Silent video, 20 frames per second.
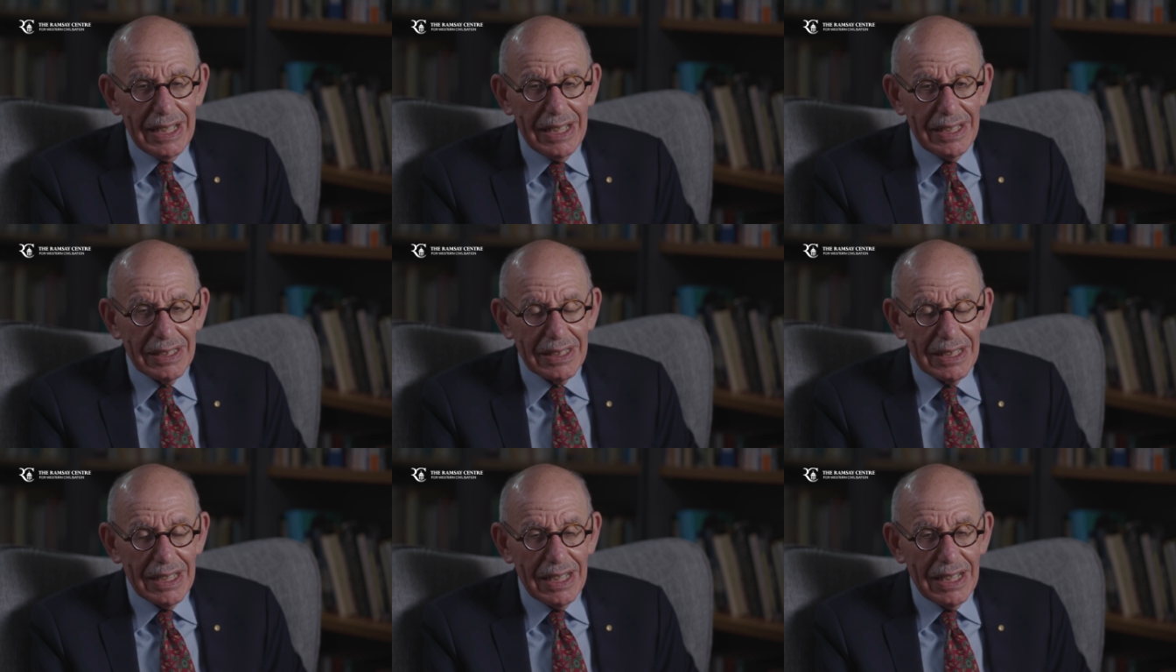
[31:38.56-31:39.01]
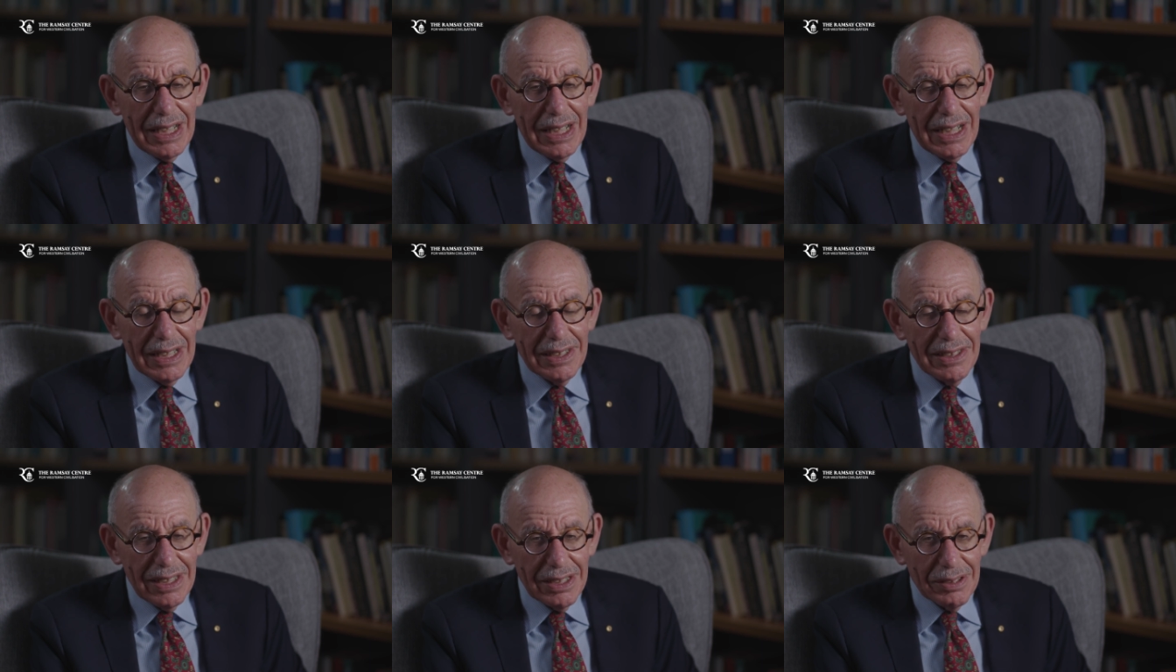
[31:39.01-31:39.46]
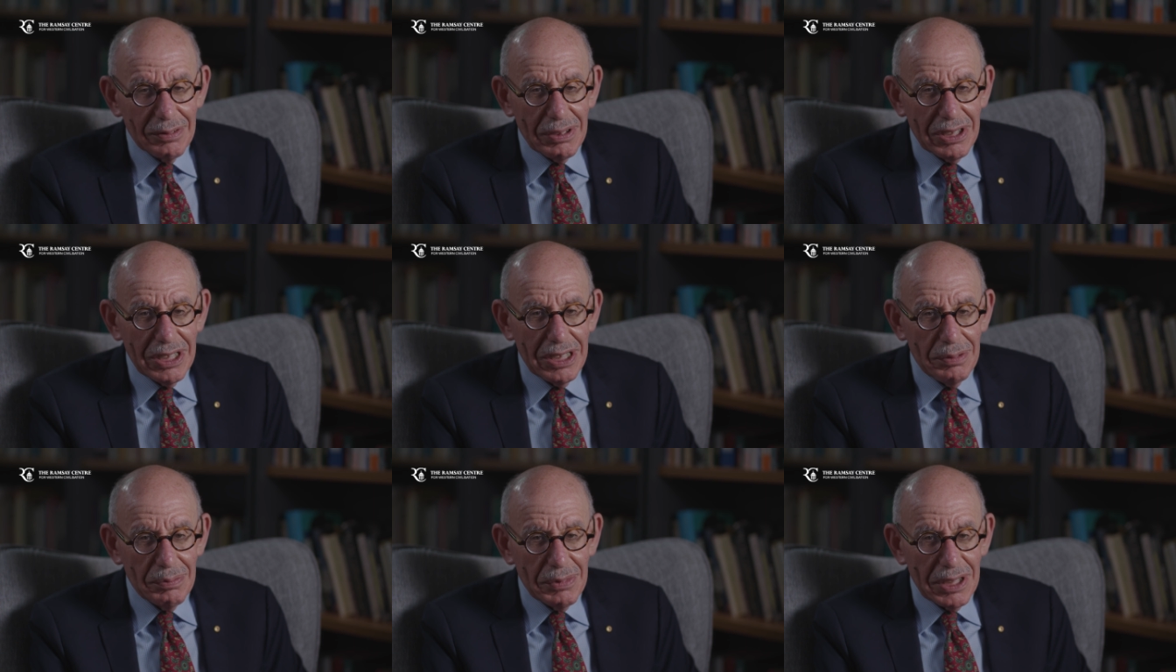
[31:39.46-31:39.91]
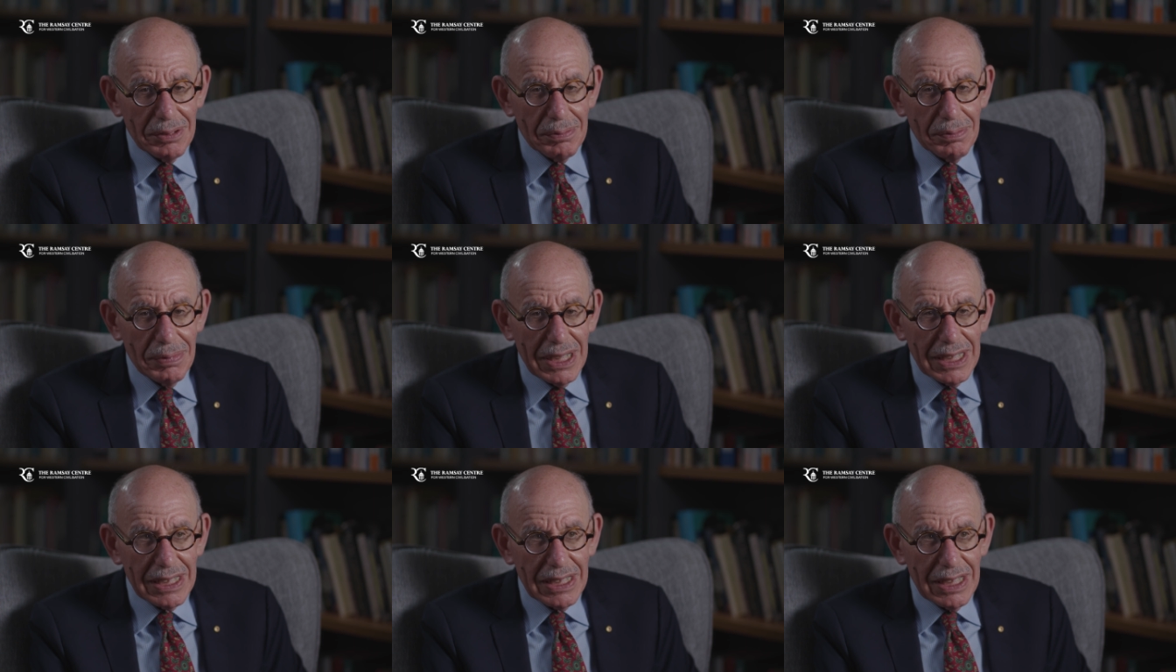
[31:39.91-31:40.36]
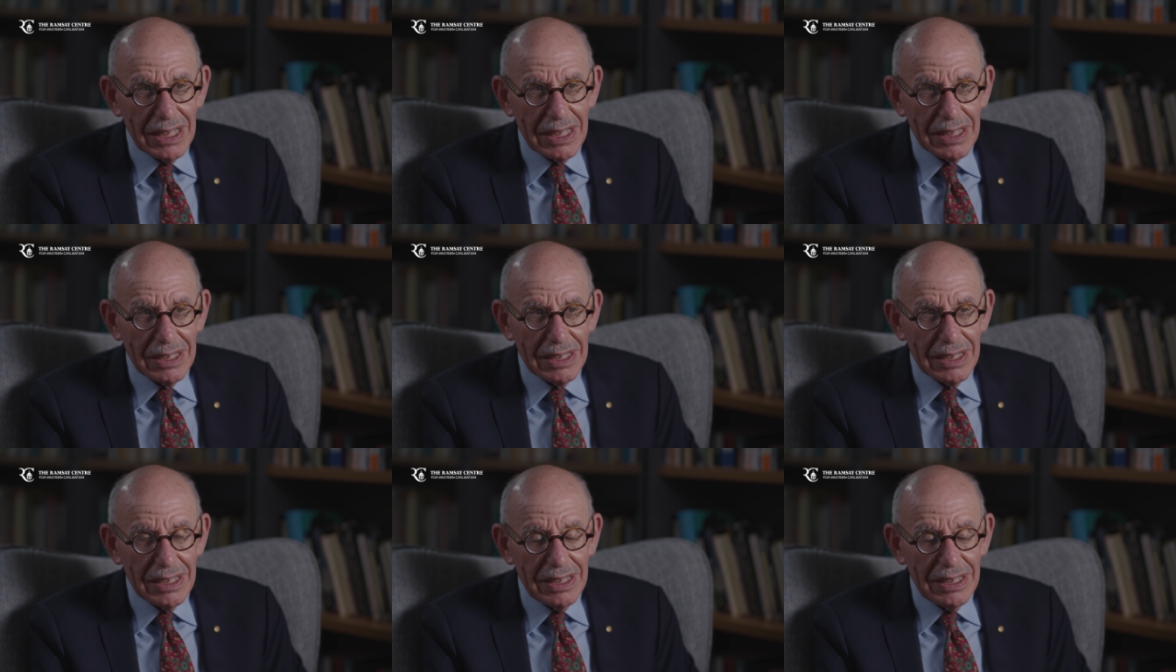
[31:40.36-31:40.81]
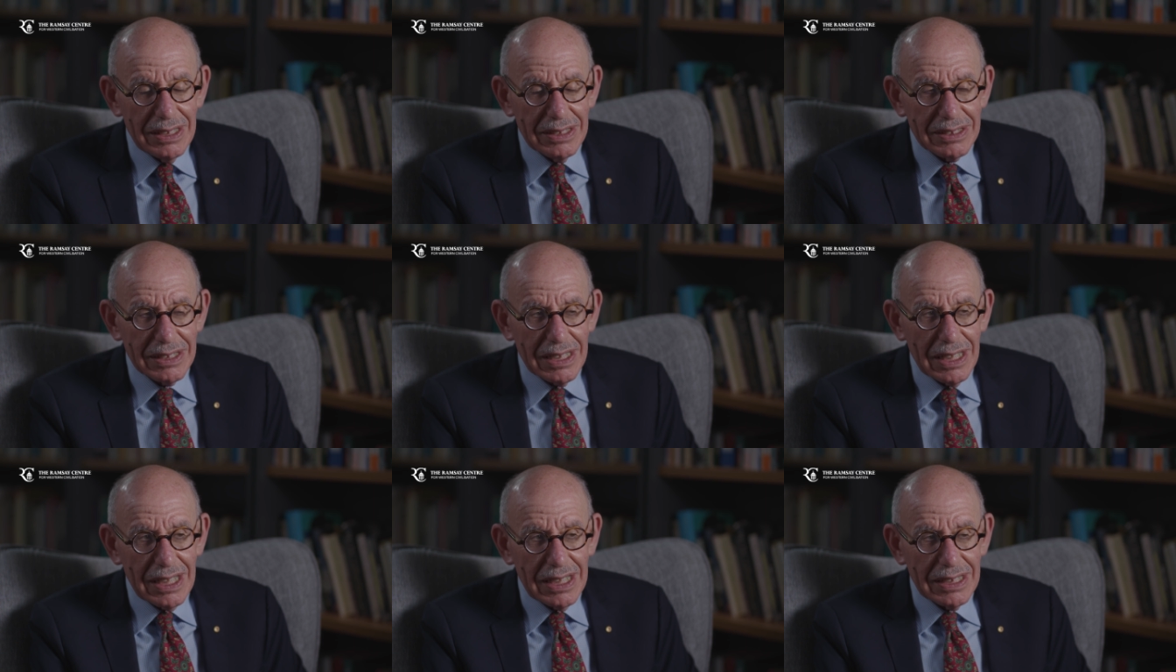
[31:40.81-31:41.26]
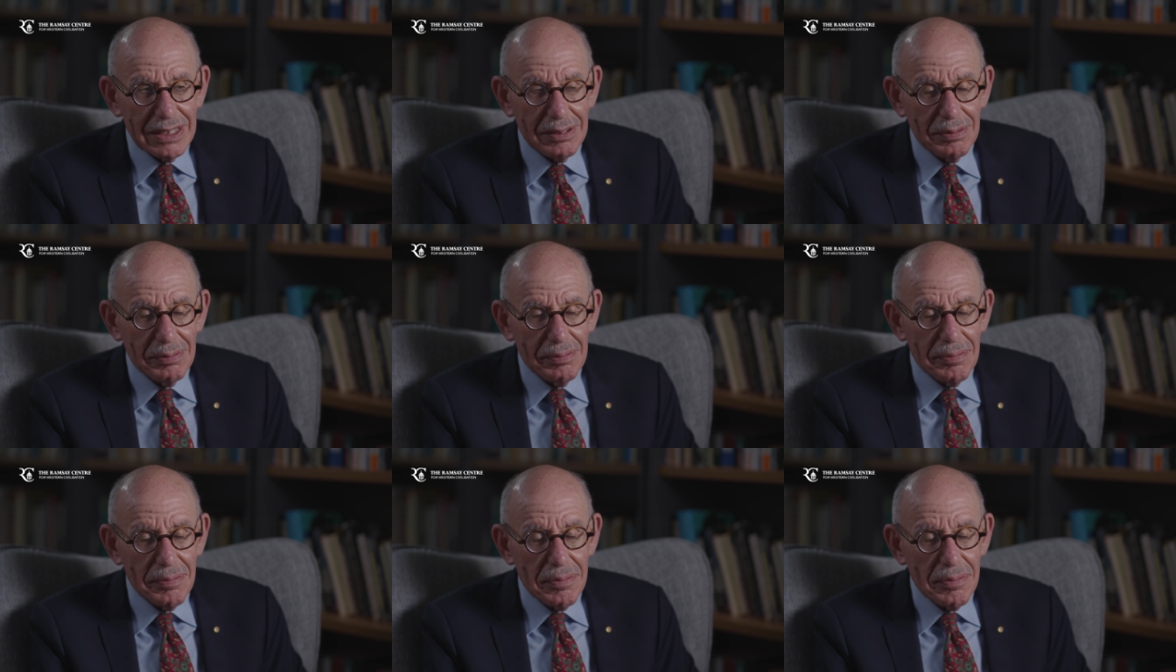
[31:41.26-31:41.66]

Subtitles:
And I think what he meant by that is that